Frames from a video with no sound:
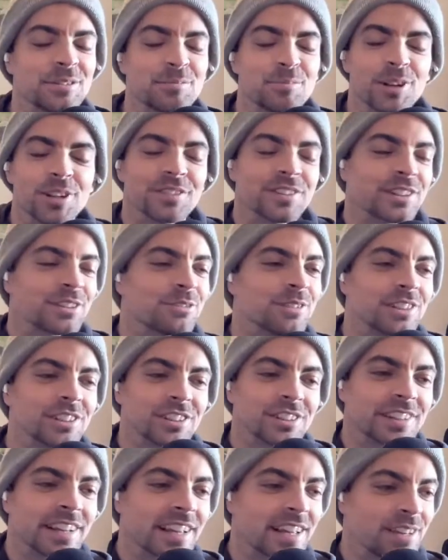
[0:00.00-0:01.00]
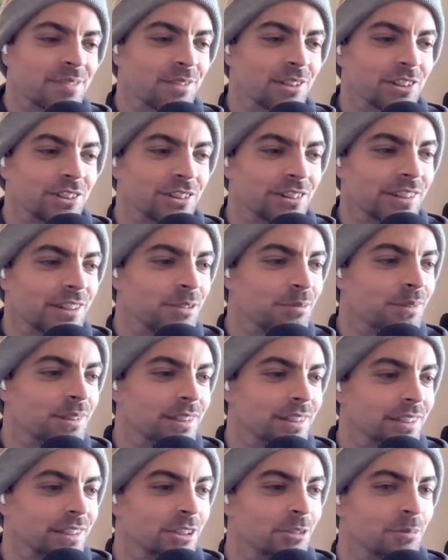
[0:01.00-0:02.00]
perfect winter game. It'll
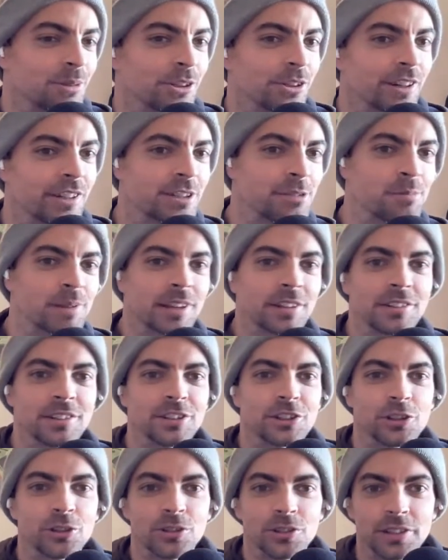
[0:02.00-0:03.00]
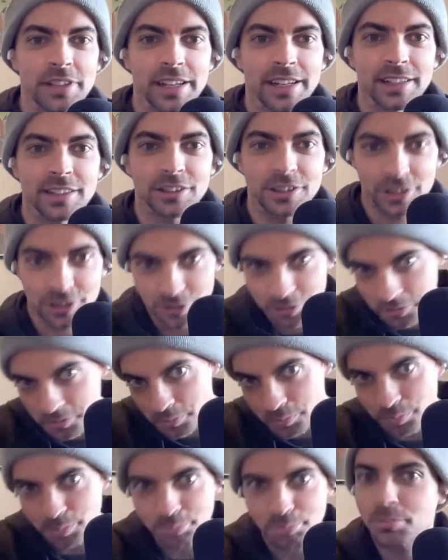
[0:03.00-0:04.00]
be great to play on these cold days.
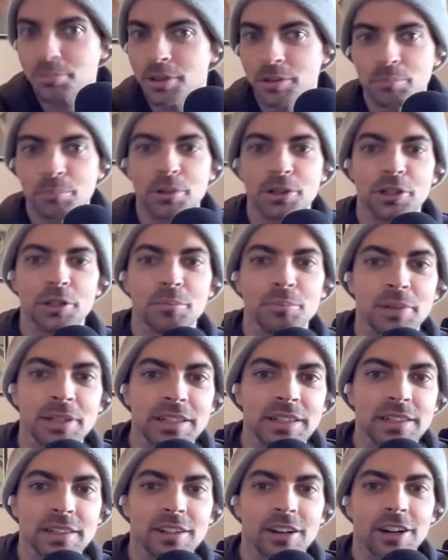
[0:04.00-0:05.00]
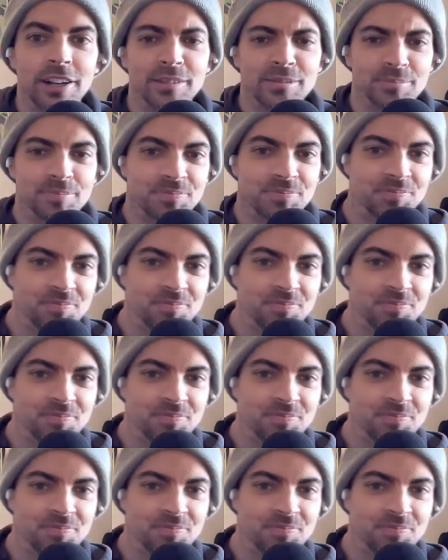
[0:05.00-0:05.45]
Put your beanie on